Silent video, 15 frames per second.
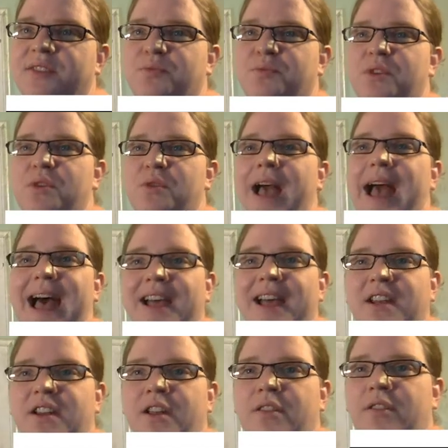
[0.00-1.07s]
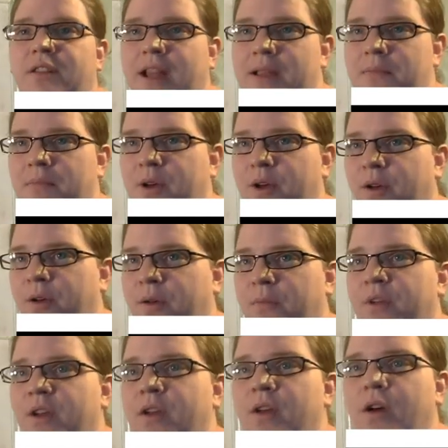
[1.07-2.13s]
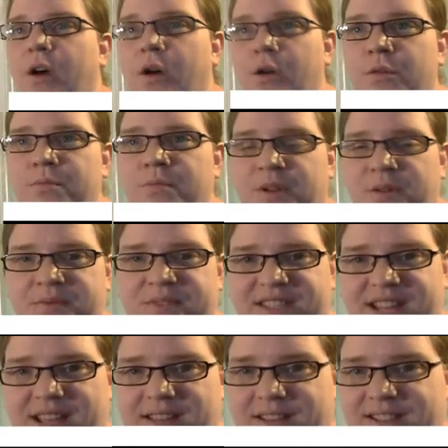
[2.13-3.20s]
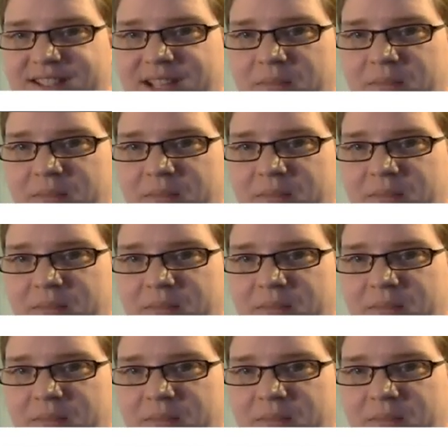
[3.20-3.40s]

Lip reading: when you add another light bulb, all bulbs stay the same